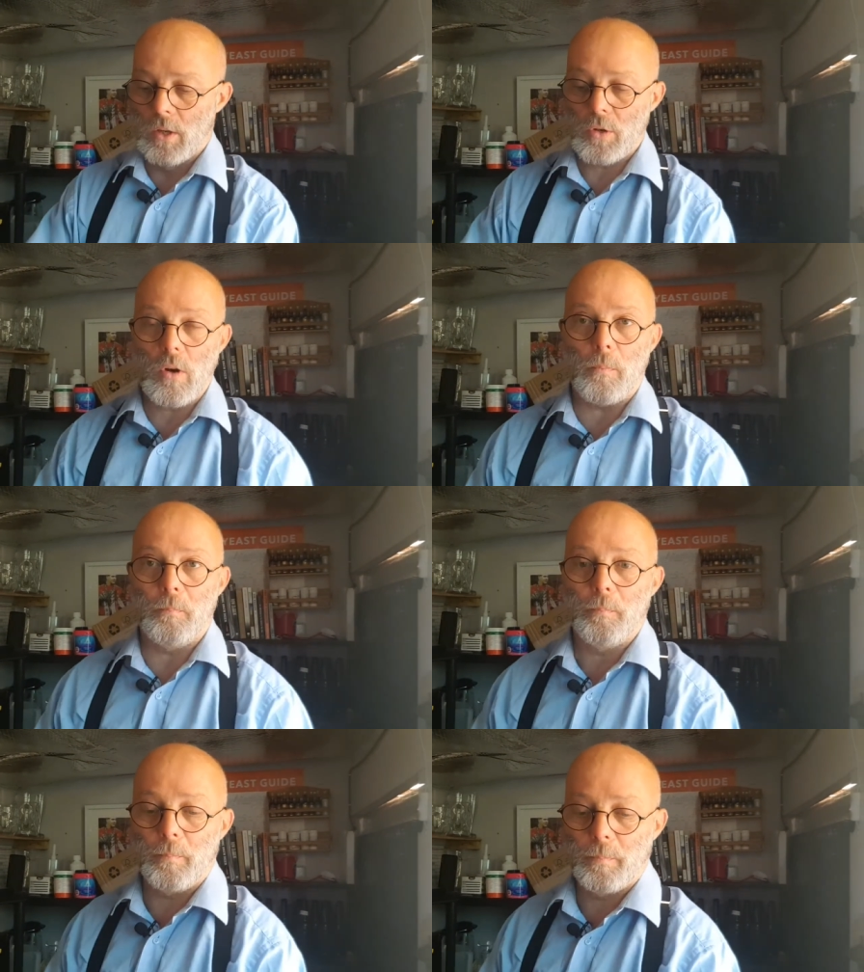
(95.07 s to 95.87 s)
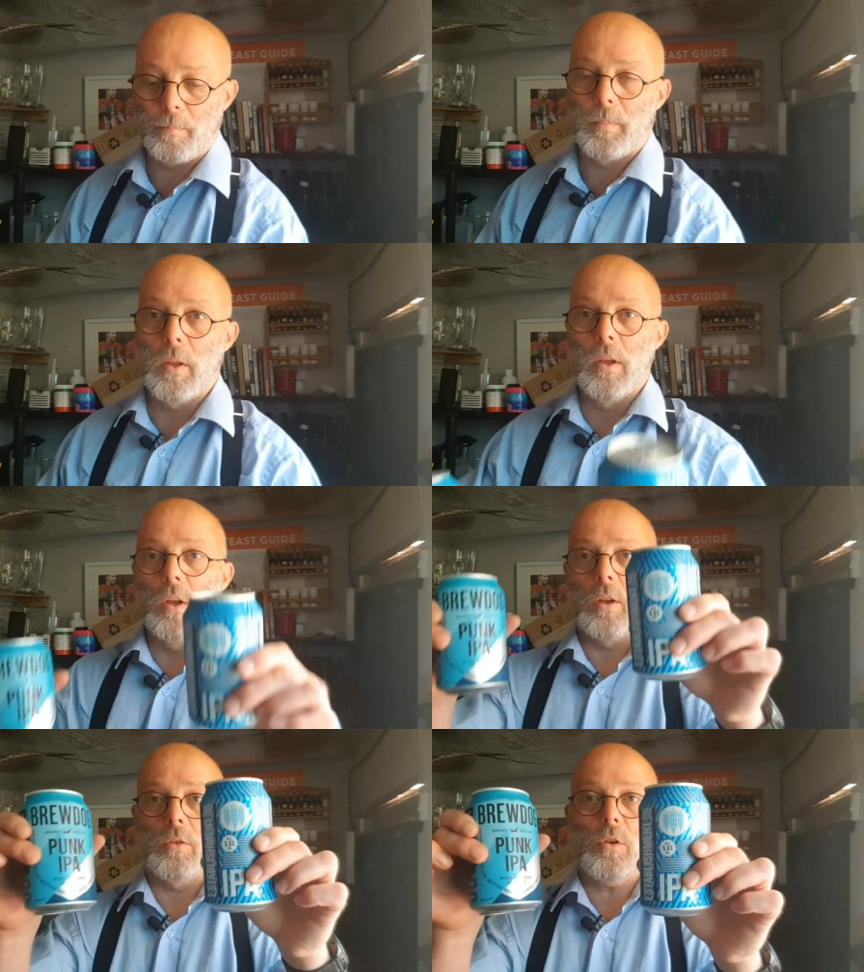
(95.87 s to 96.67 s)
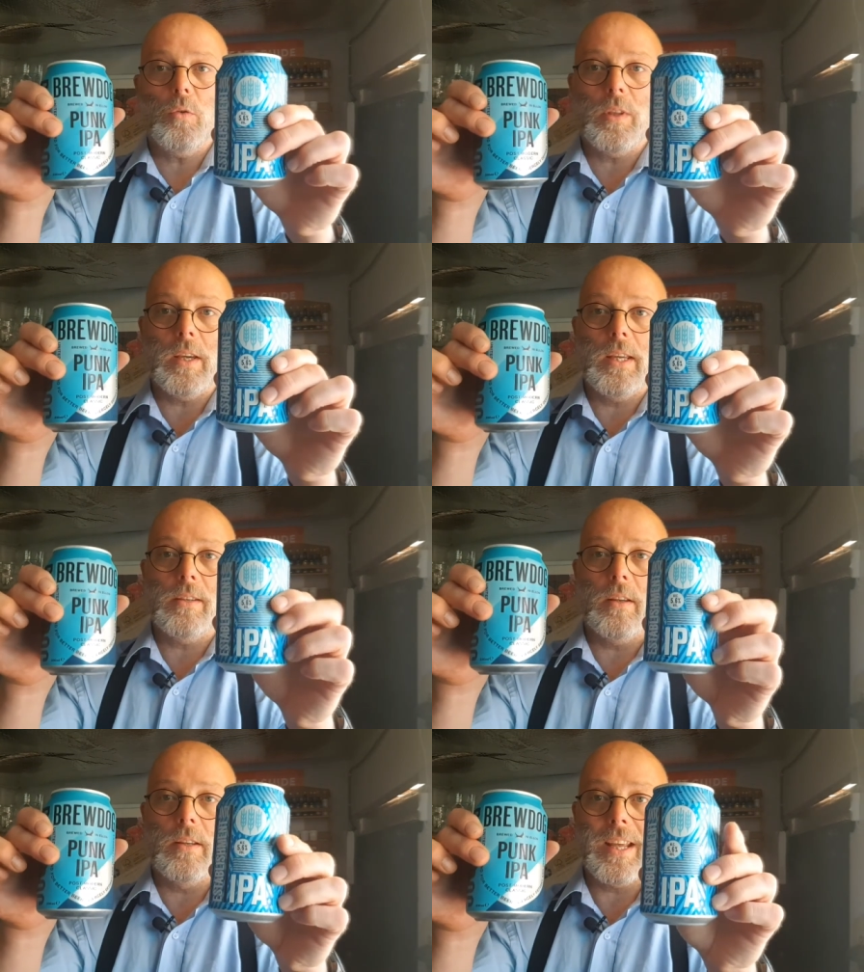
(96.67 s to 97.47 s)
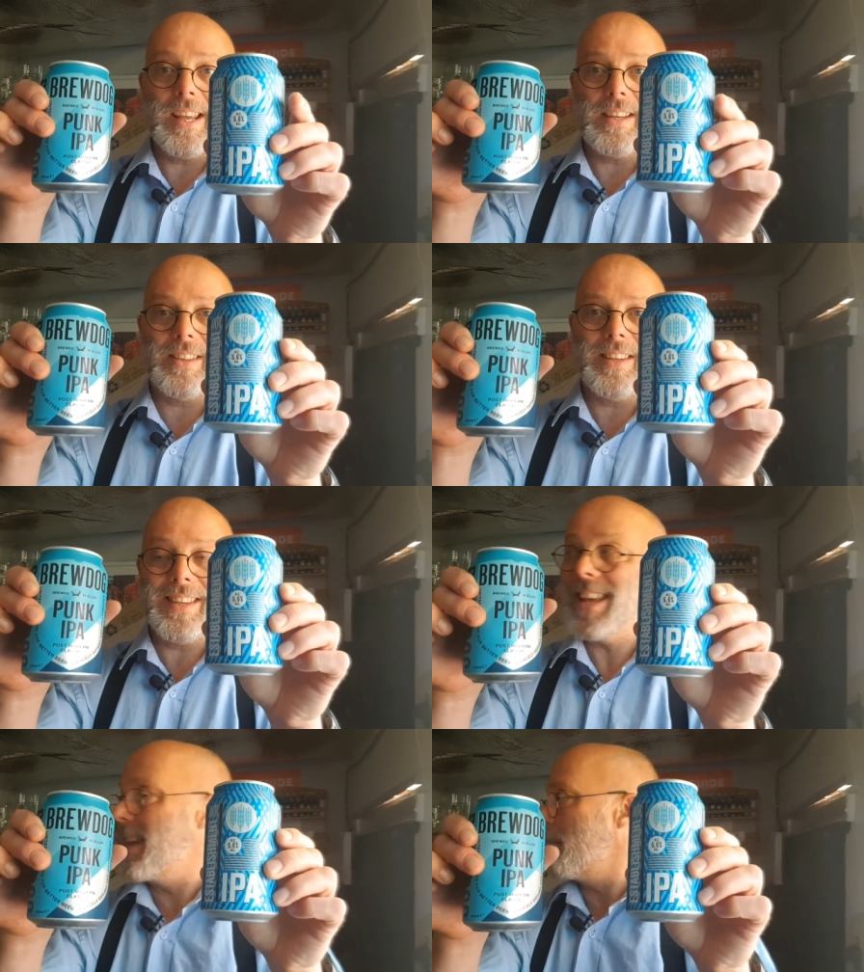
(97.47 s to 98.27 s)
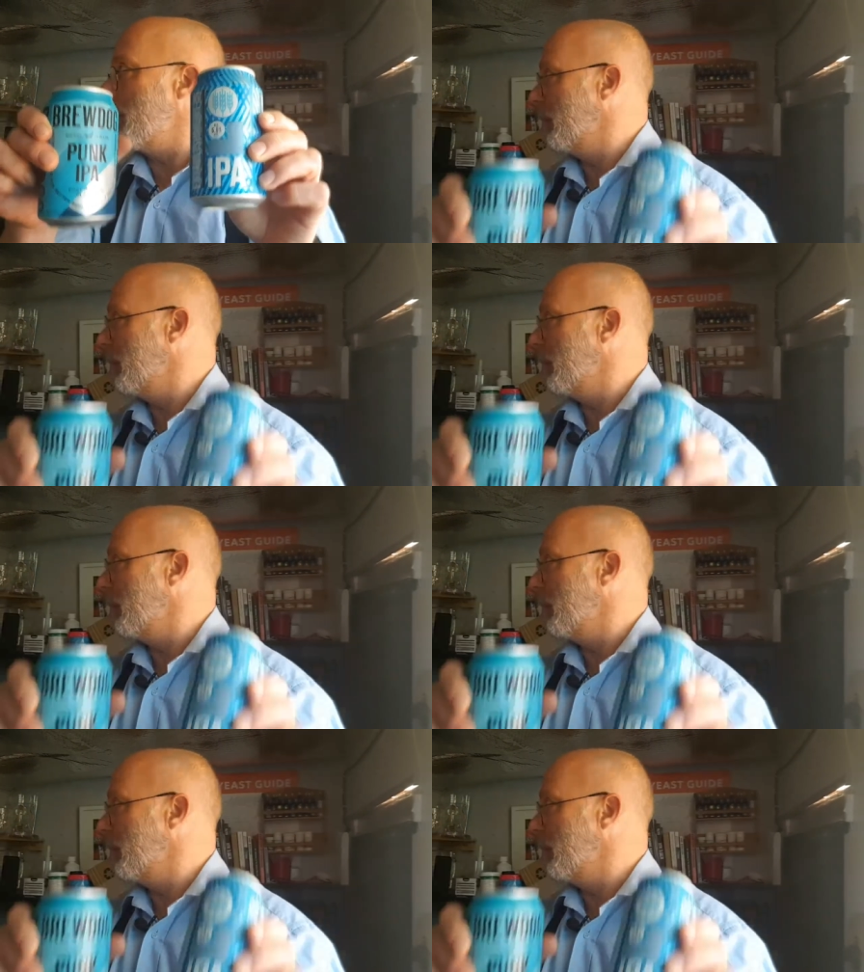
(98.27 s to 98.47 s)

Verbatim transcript: So, do these taste the same?